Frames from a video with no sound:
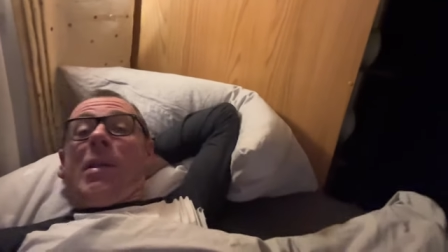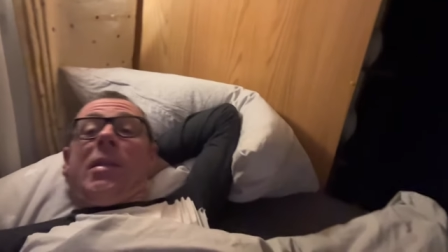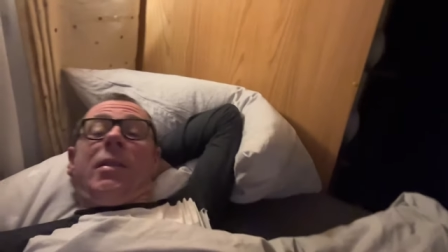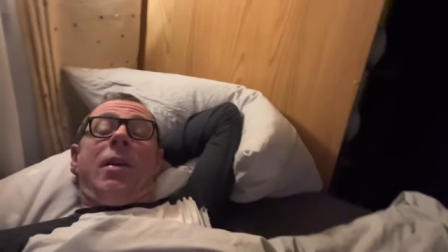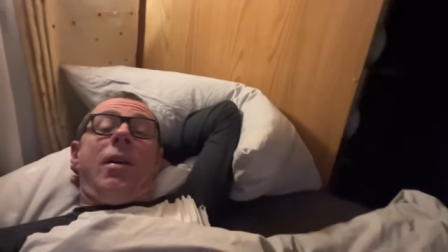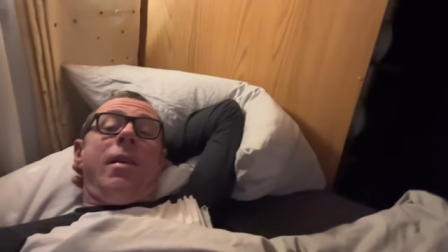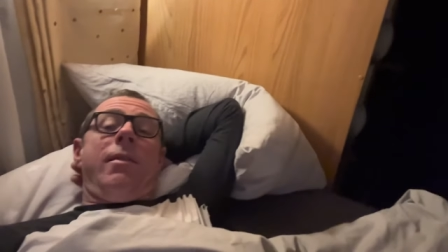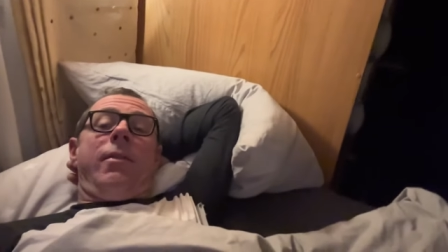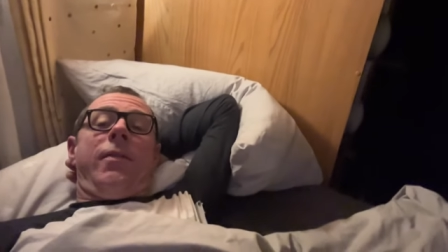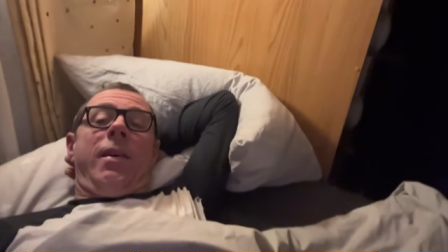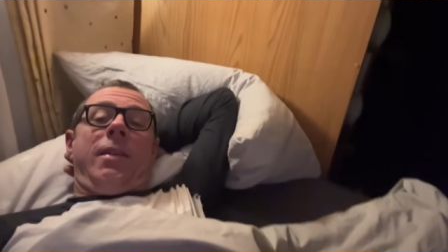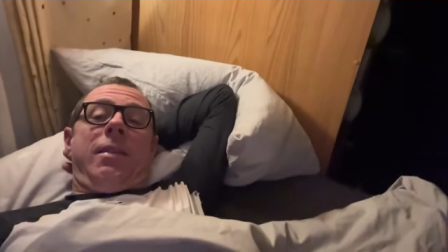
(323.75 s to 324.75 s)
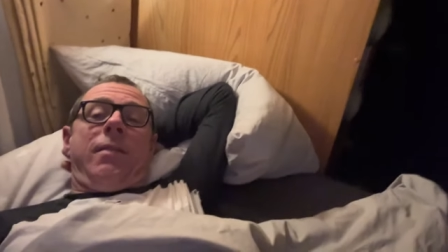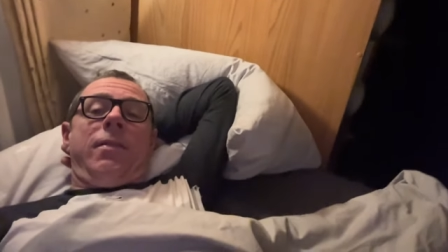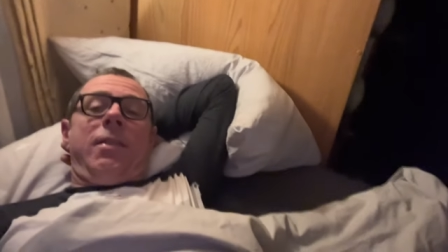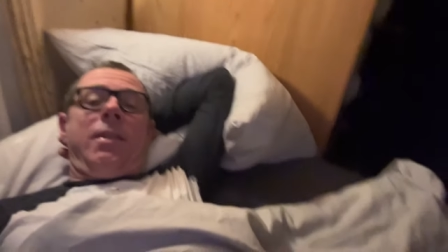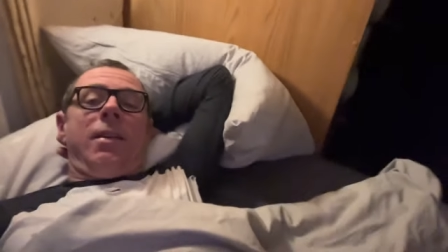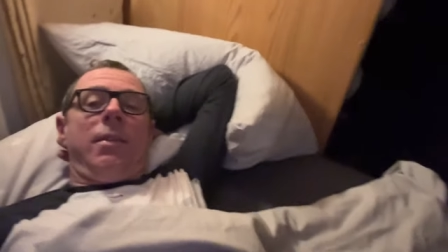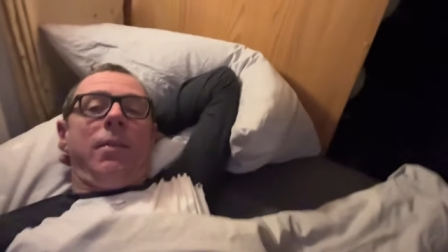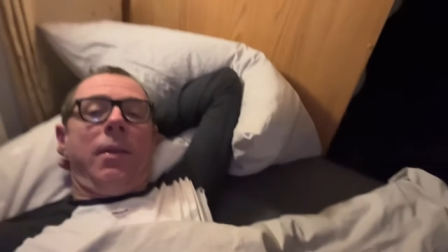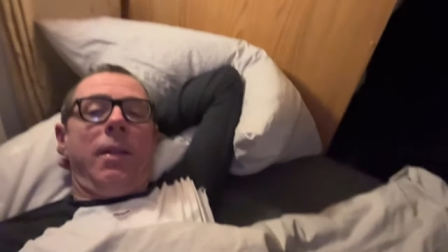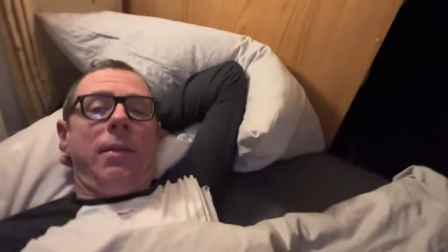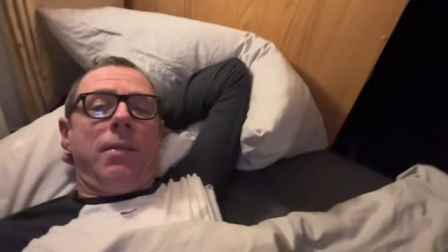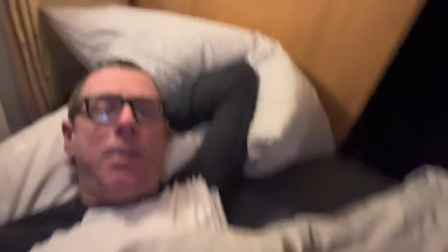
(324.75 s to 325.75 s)
there's a hive of activity going
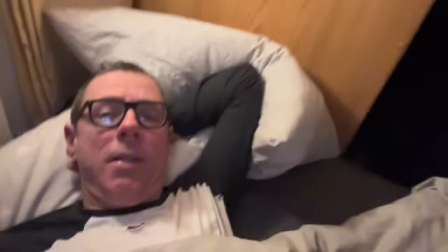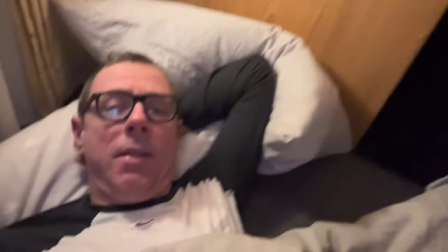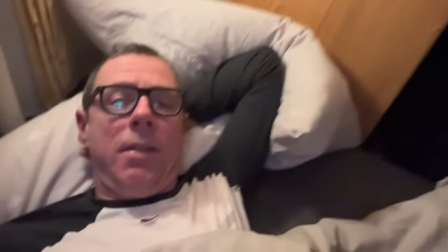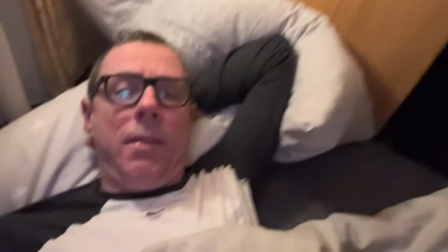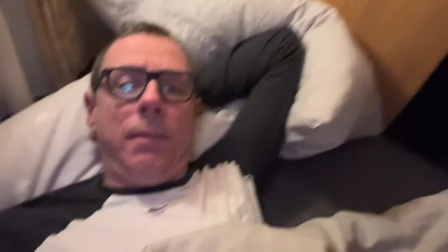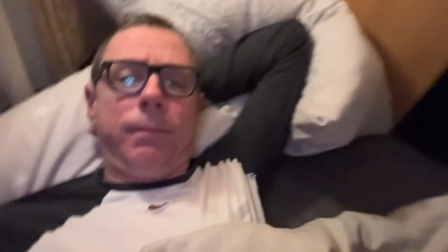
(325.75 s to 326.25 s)
on outside,